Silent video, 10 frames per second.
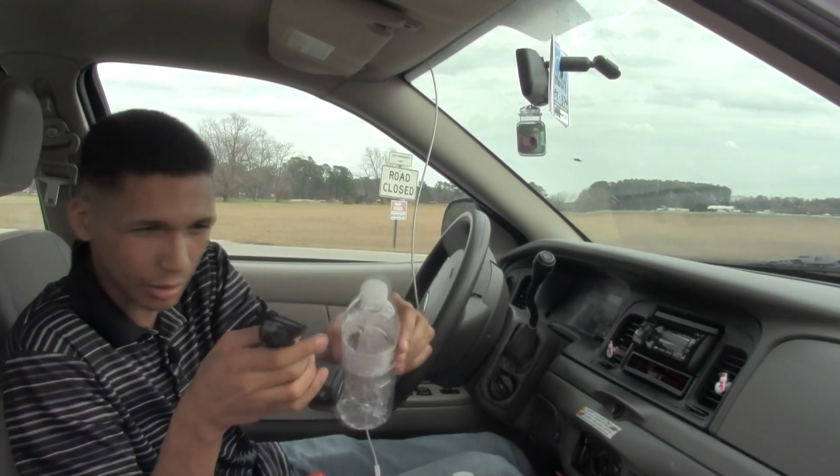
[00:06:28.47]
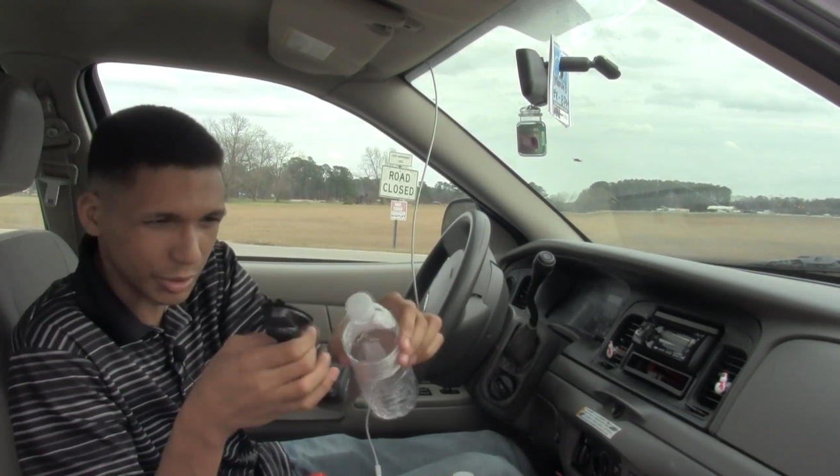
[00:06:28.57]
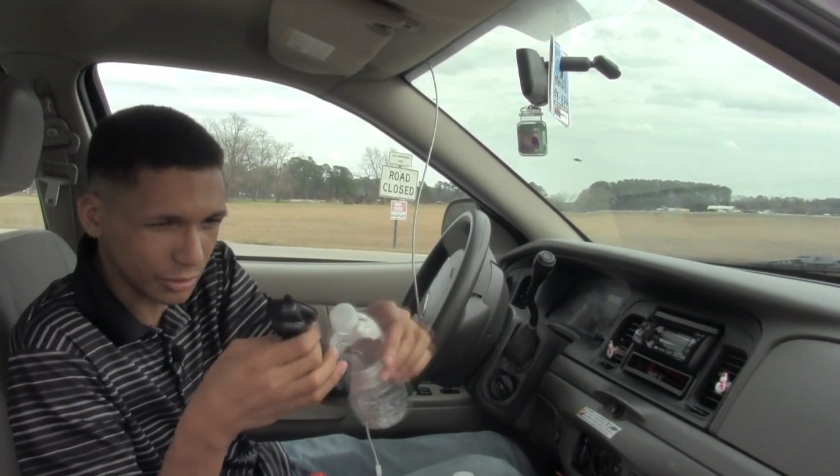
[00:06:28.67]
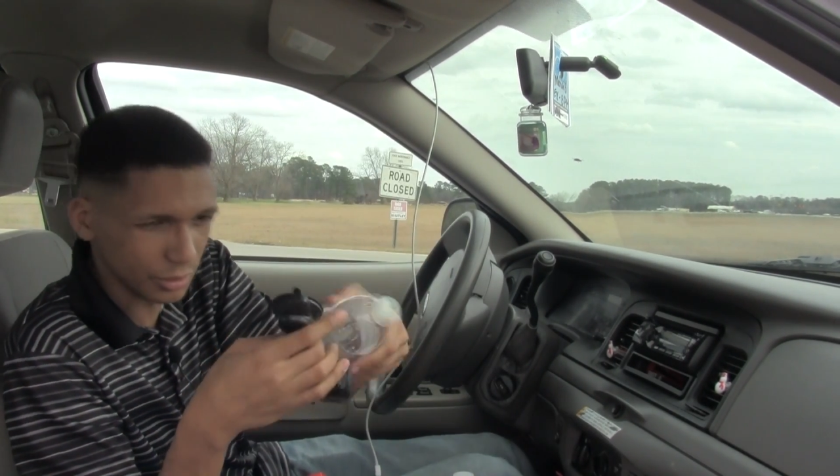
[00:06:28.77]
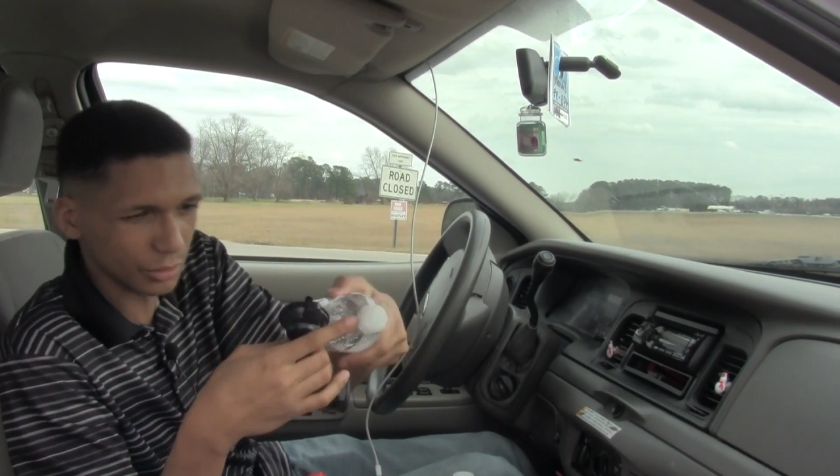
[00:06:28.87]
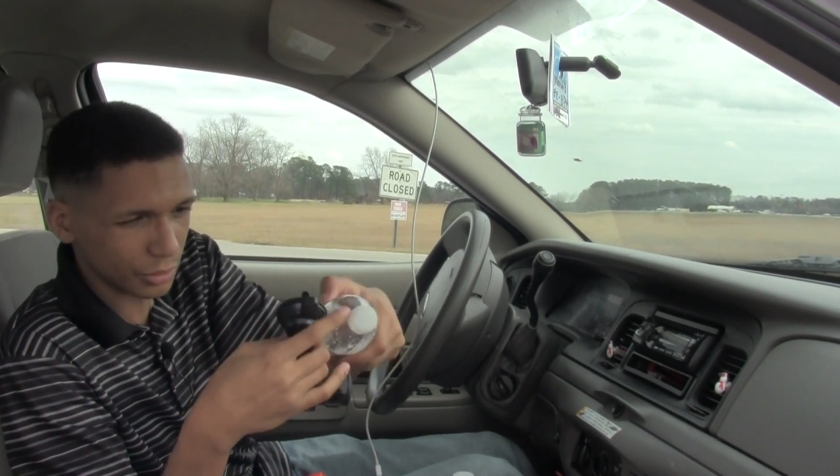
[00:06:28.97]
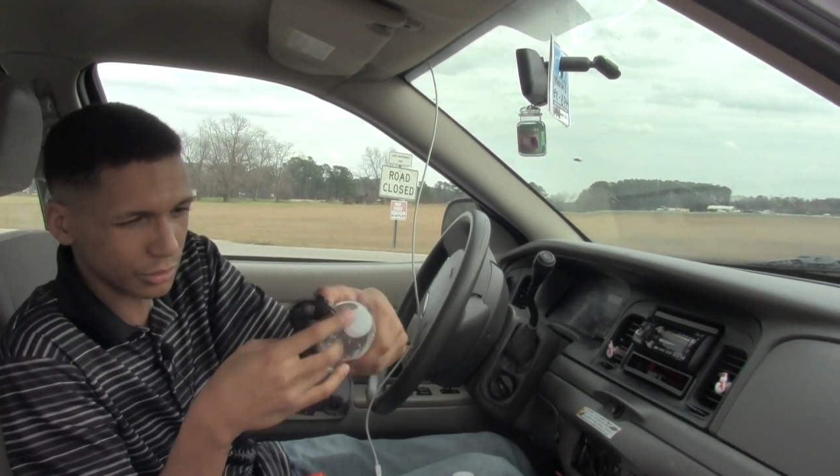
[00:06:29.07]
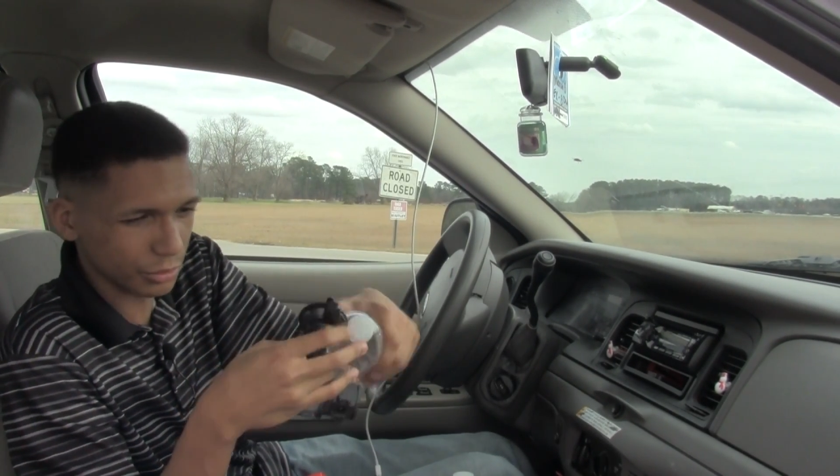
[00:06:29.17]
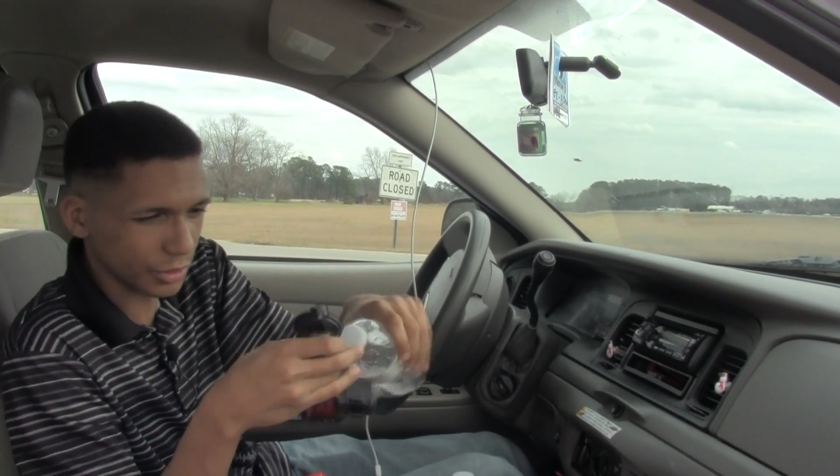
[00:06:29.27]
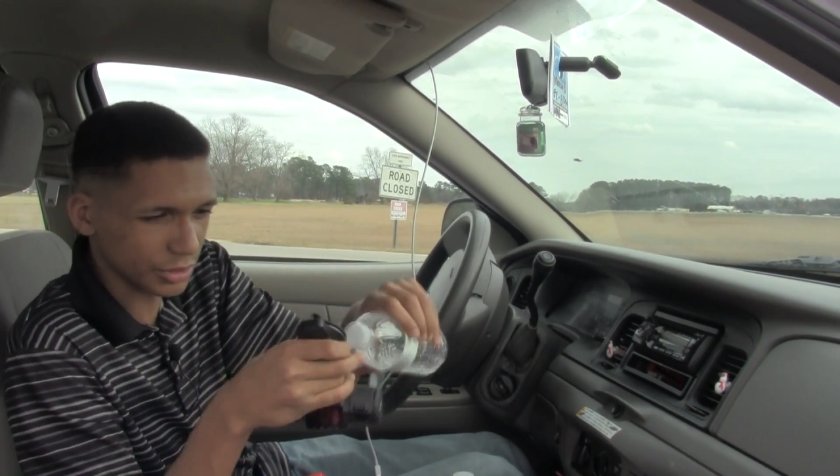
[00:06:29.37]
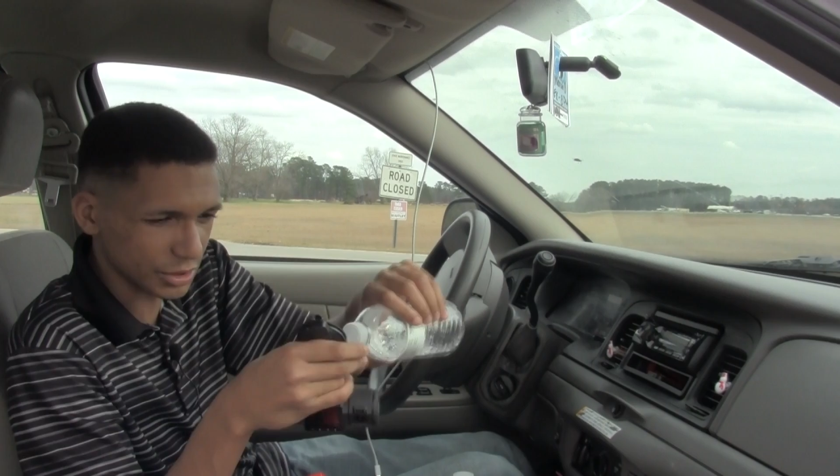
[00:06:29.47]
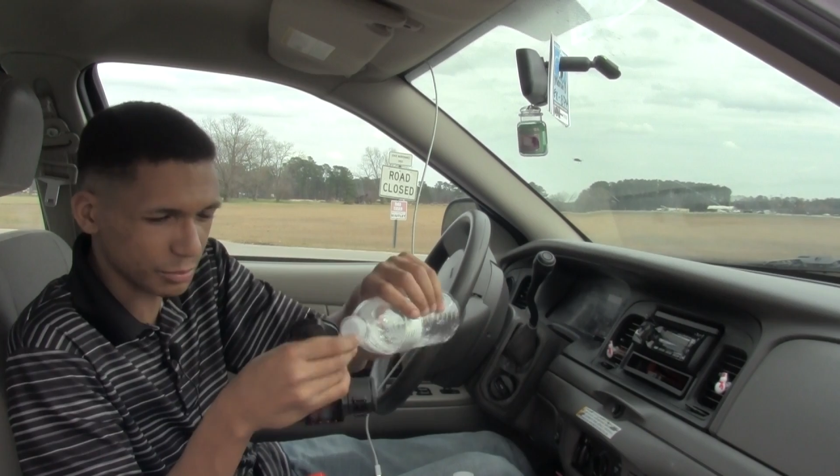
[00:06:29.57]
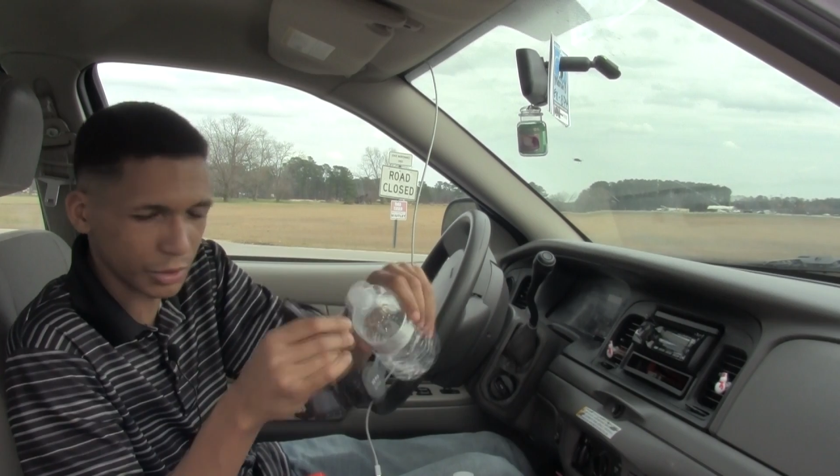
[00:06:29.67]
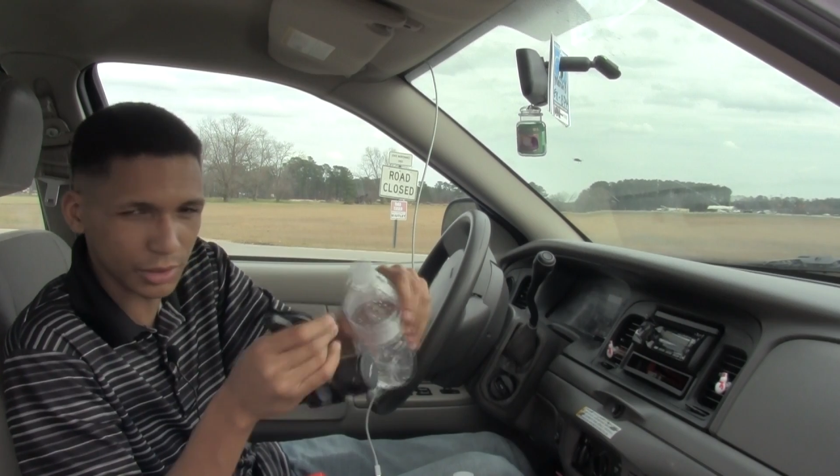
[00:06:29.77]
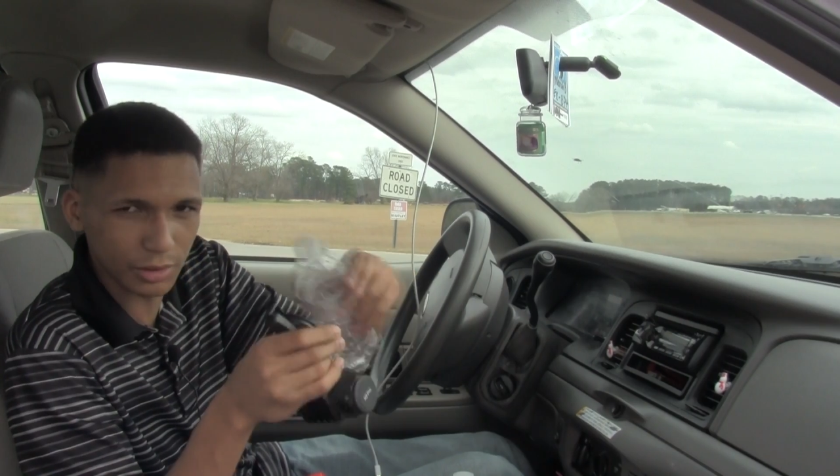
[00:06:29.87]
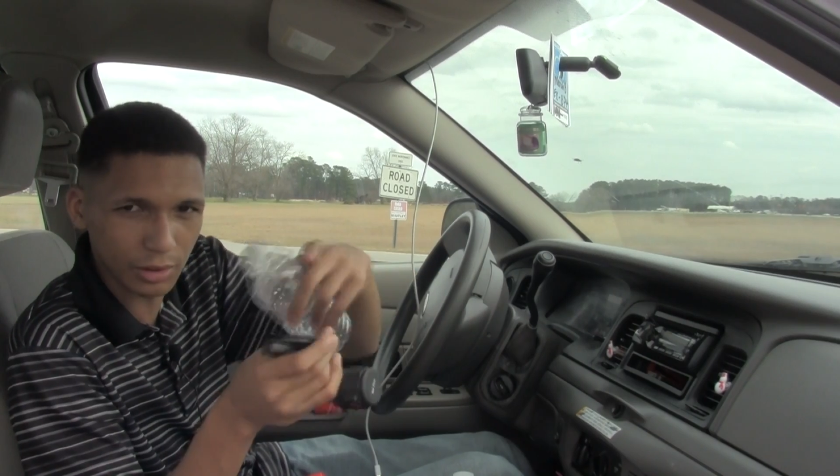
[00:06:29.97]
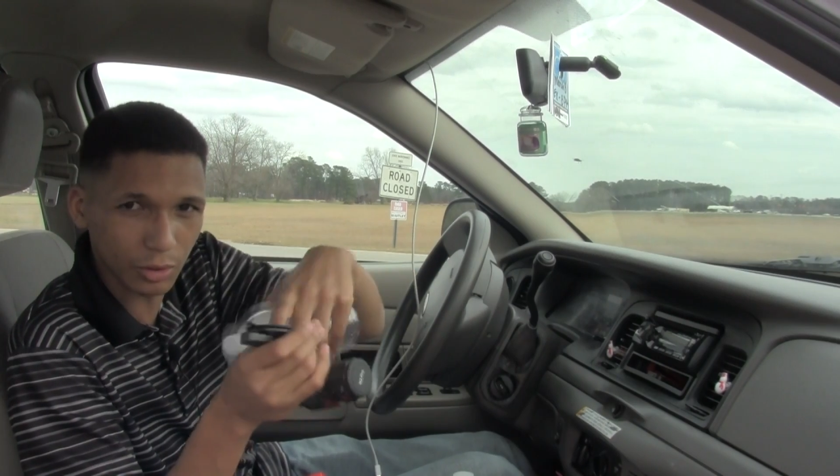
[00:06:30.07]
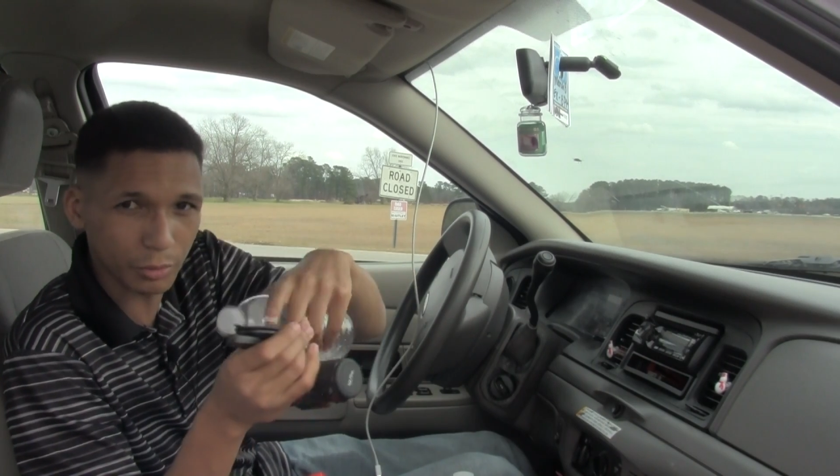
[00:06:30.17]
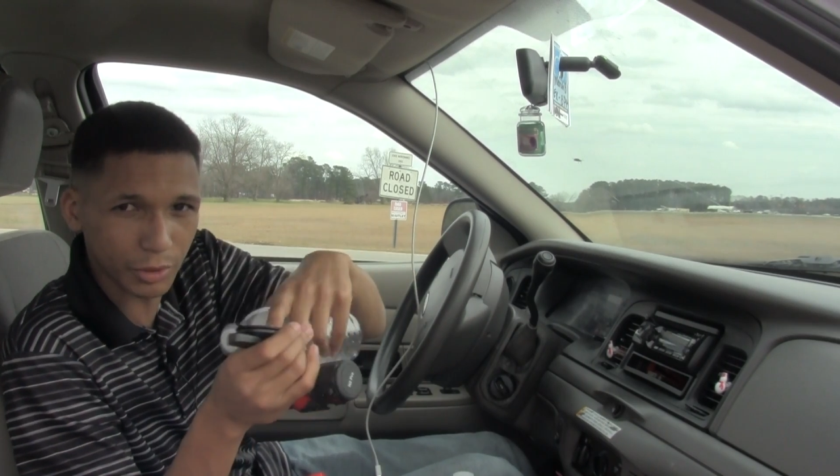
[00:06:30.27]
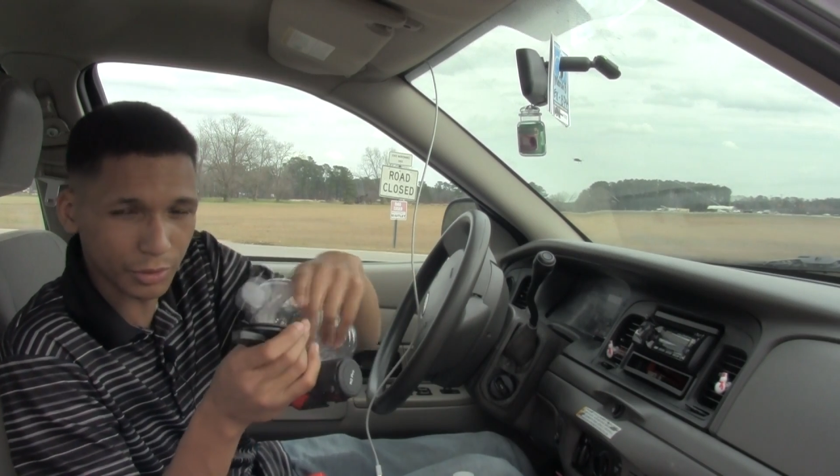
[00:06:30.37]
I mean, you know, you want to just put it a
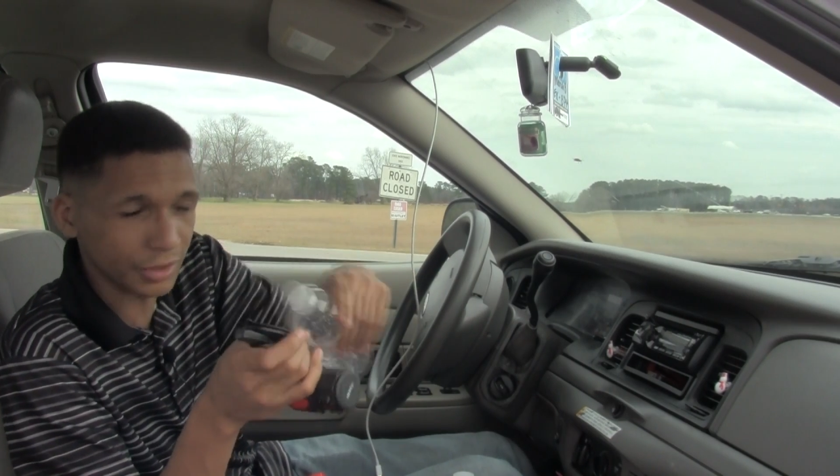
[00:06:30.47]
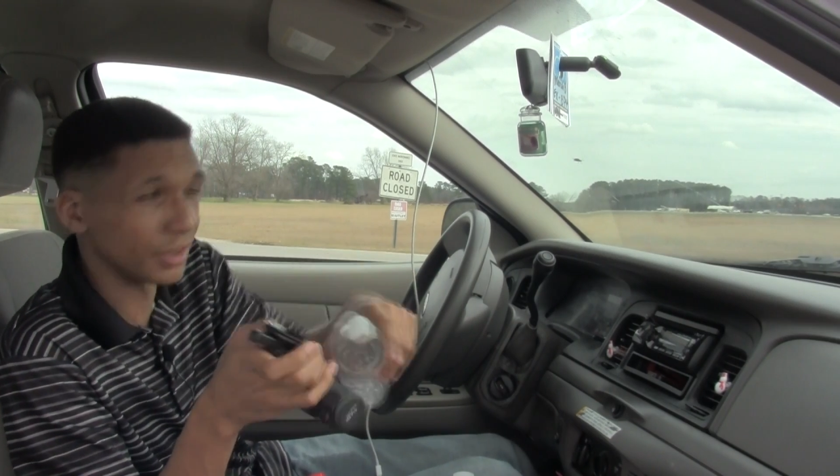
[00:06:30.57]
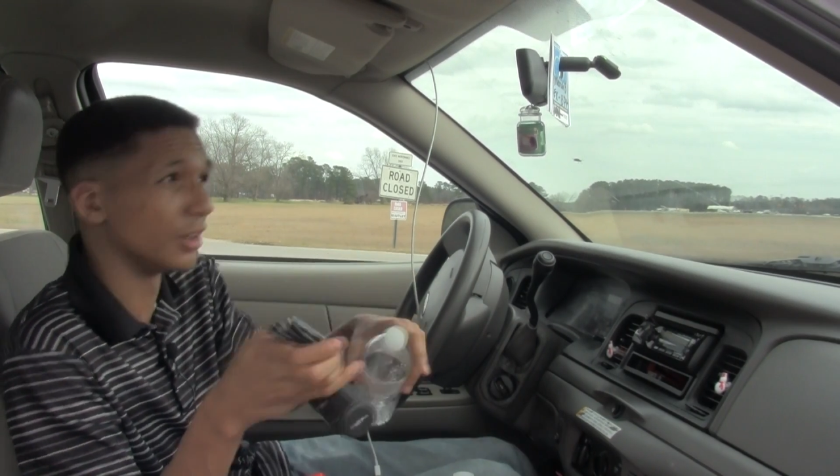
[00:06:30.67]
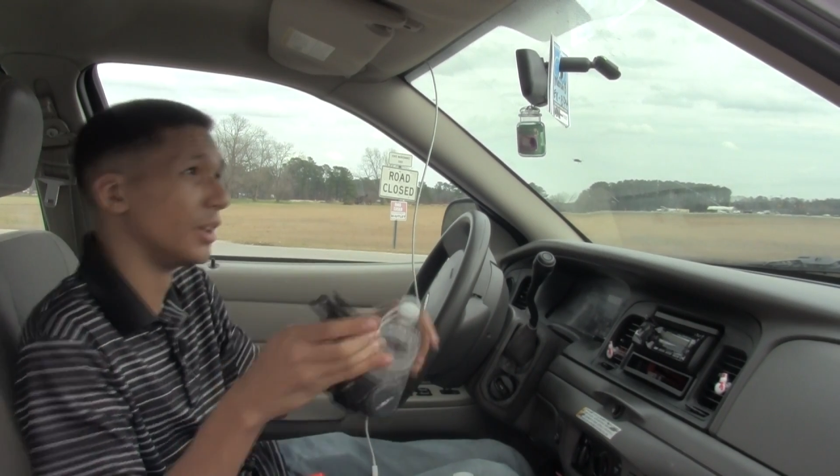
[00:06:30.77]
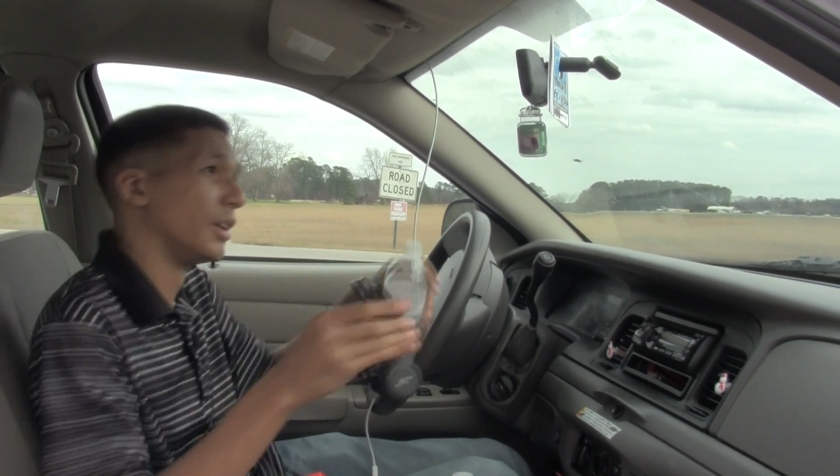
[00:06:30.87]
little bit on there,